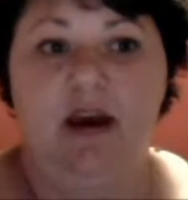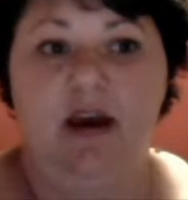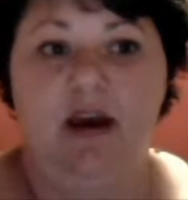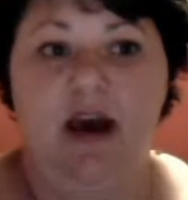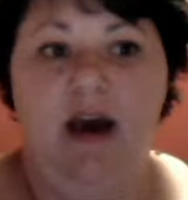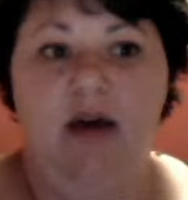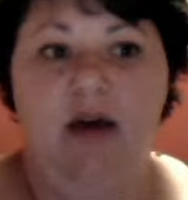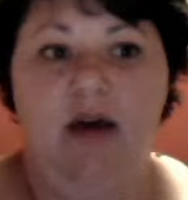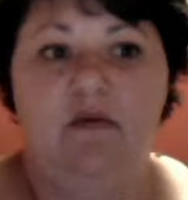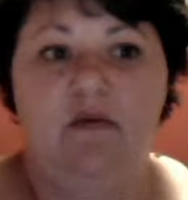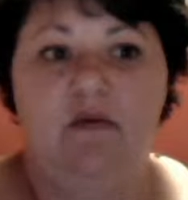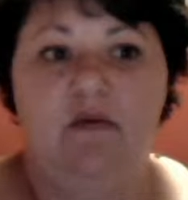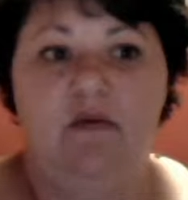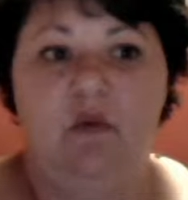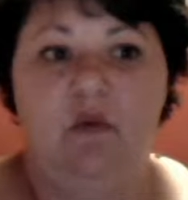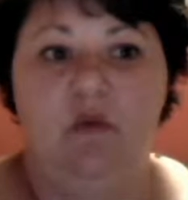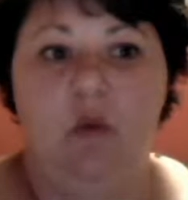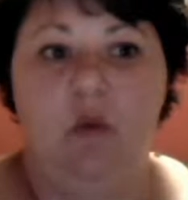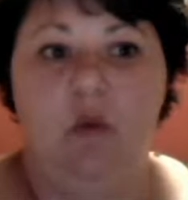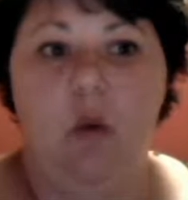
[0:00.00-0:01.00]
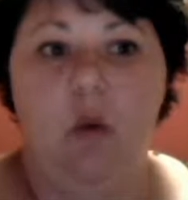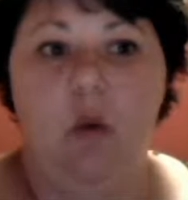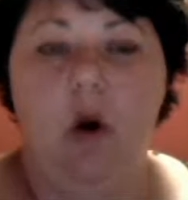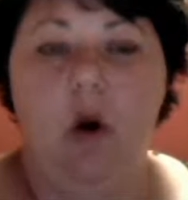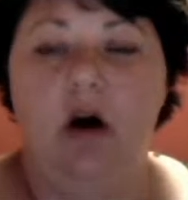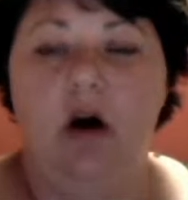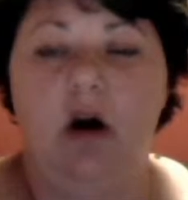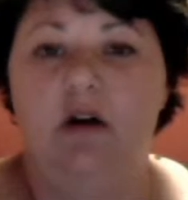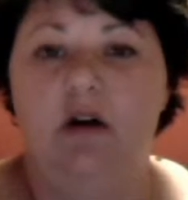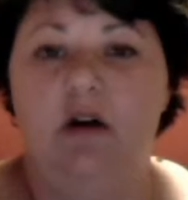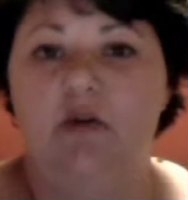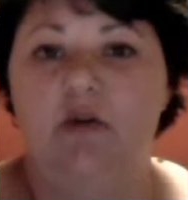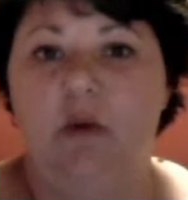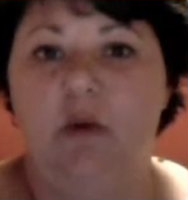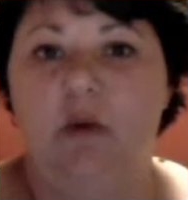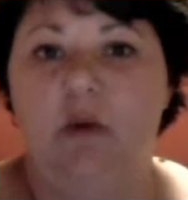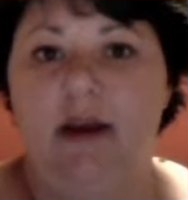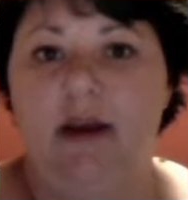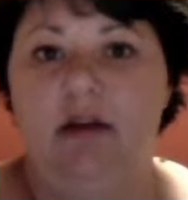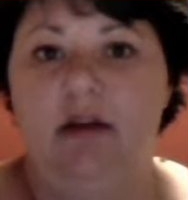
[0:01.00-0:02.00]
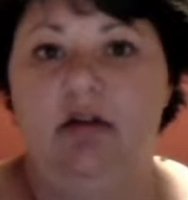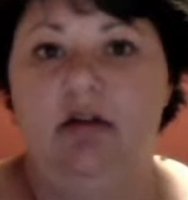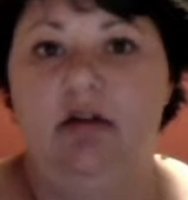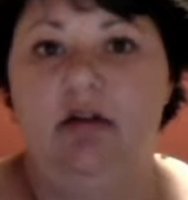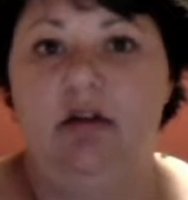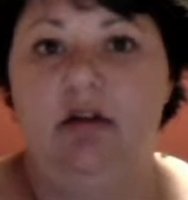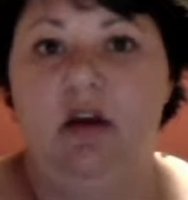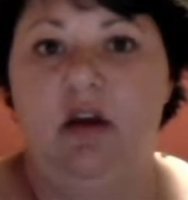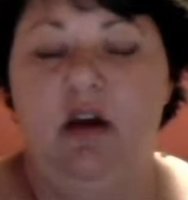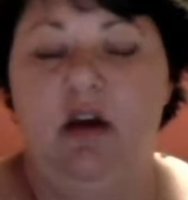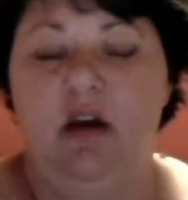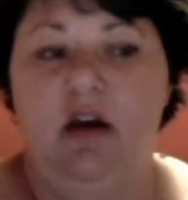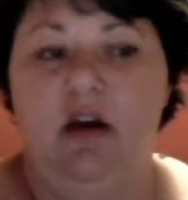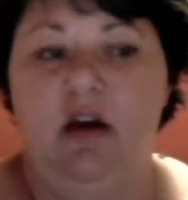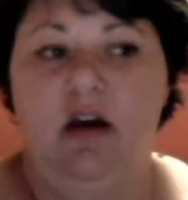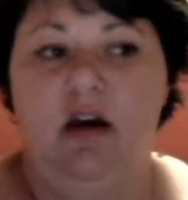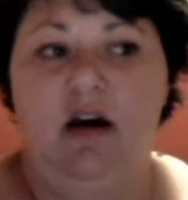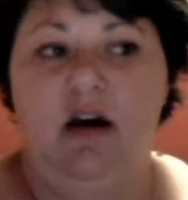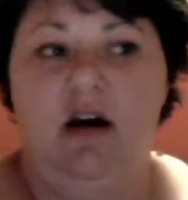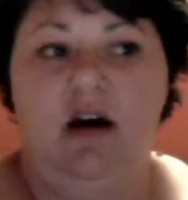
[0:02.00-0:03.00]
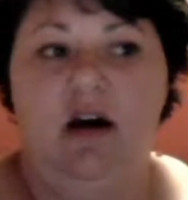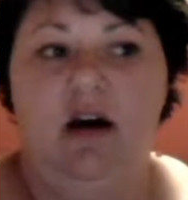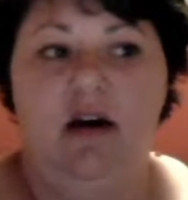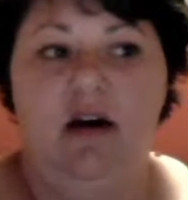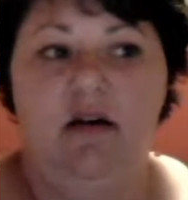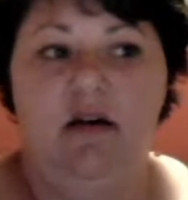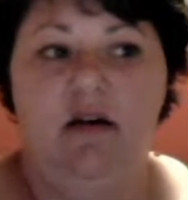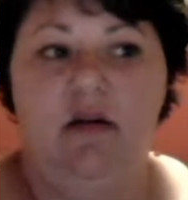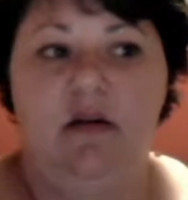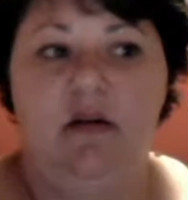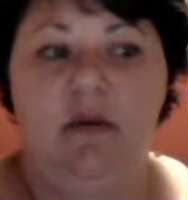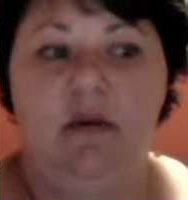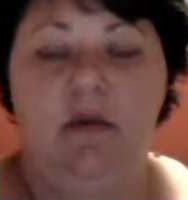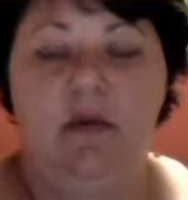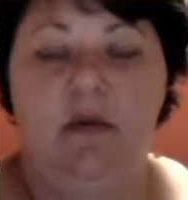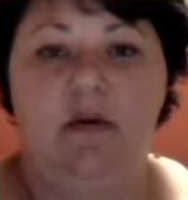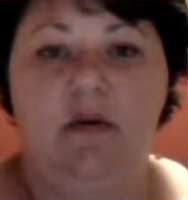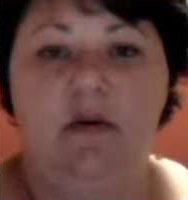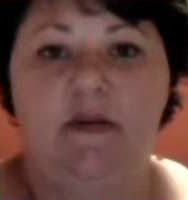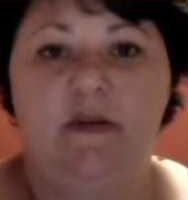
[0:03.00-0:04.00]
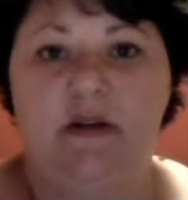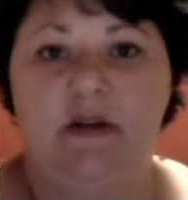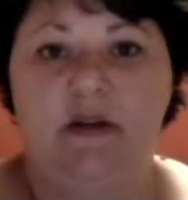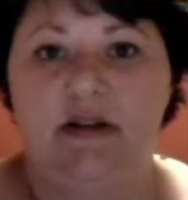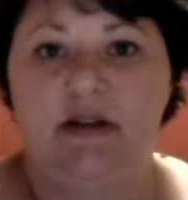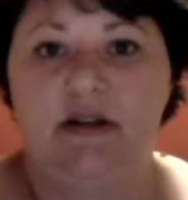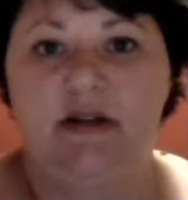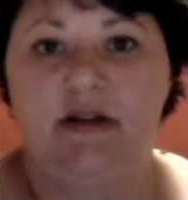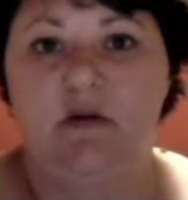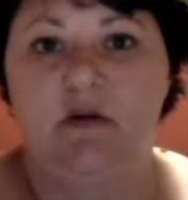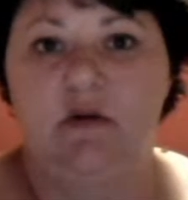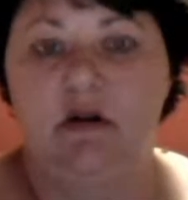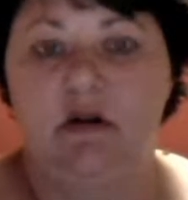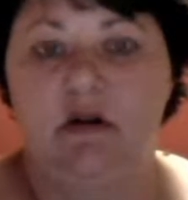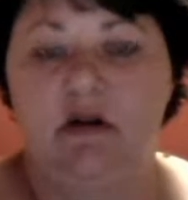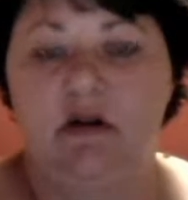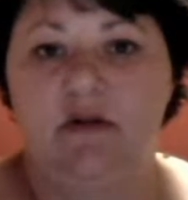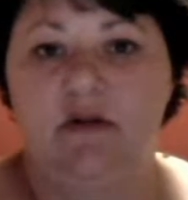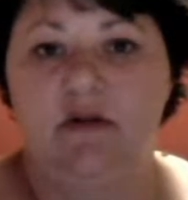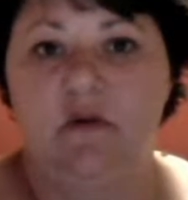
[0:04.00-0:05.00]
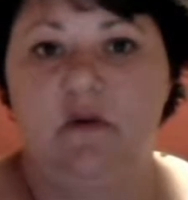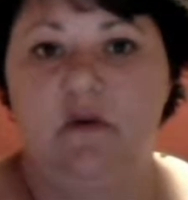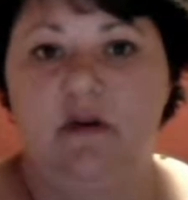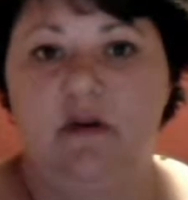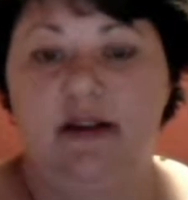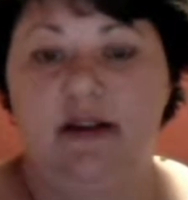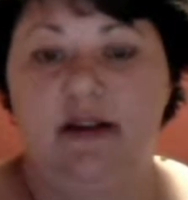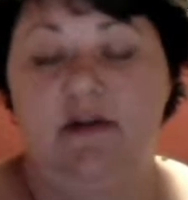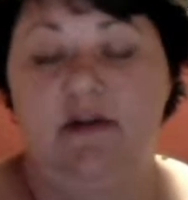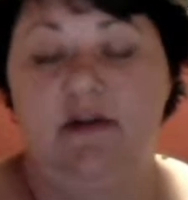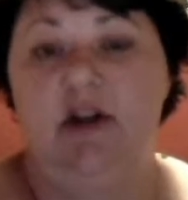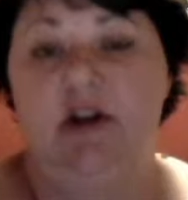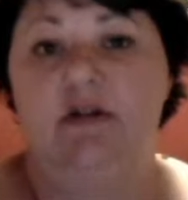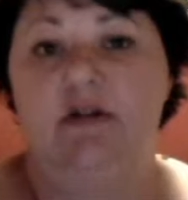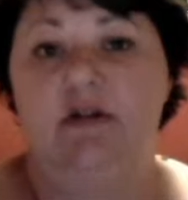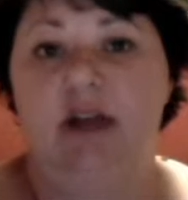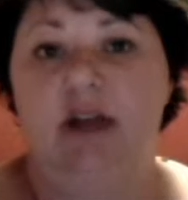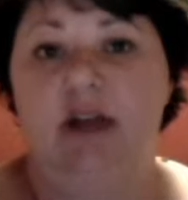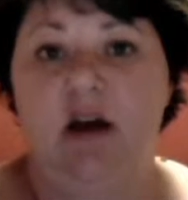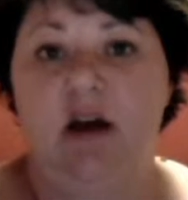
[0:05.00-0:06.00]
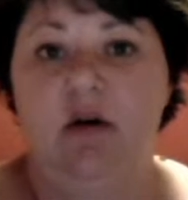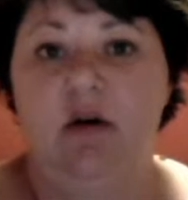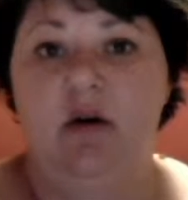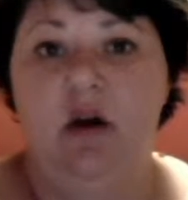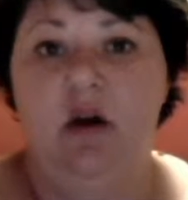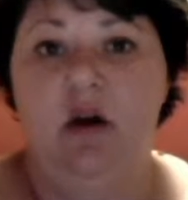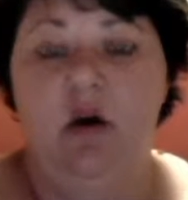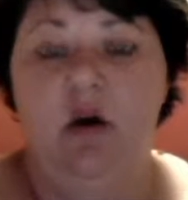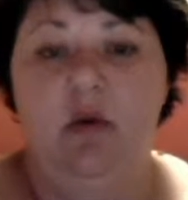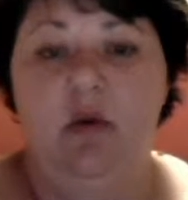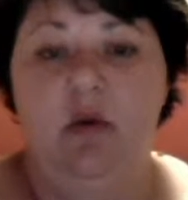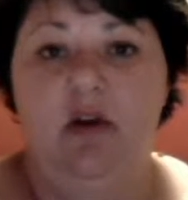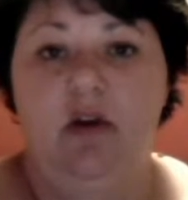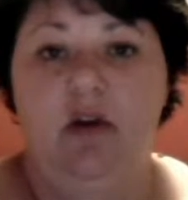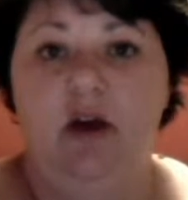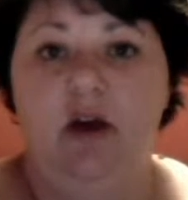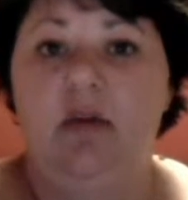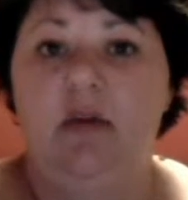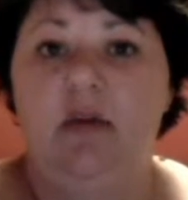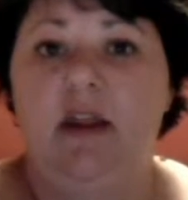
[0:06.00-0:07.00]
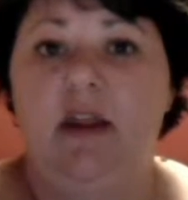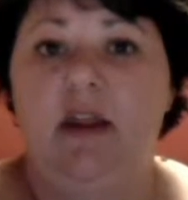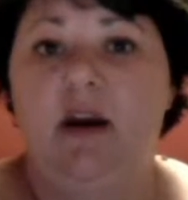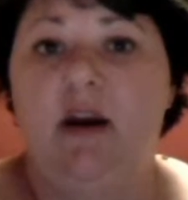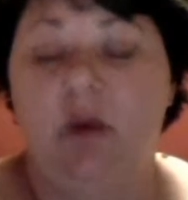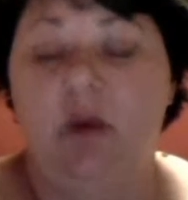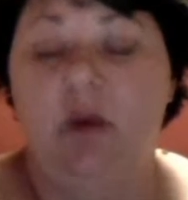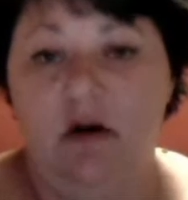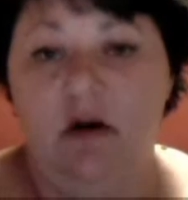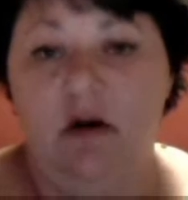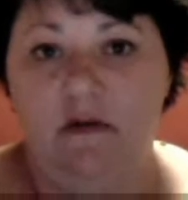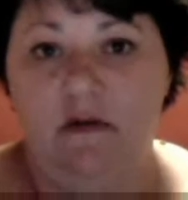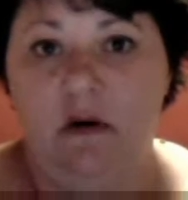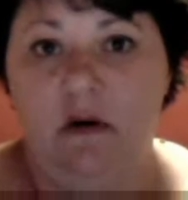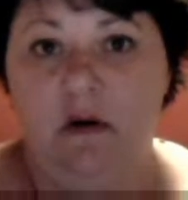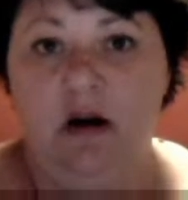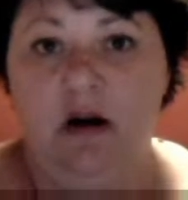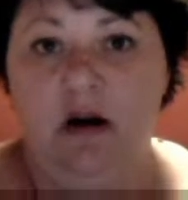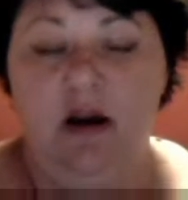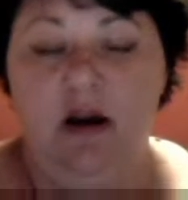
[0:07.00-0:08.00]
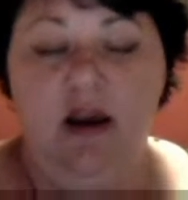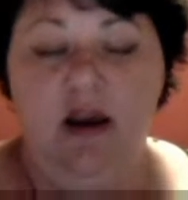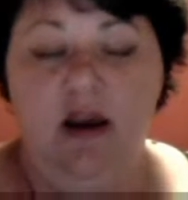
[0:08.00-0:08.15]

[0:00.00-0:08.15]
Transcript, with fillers: I've worked with uh, people with speech disorders for seven years now with the company that I work for.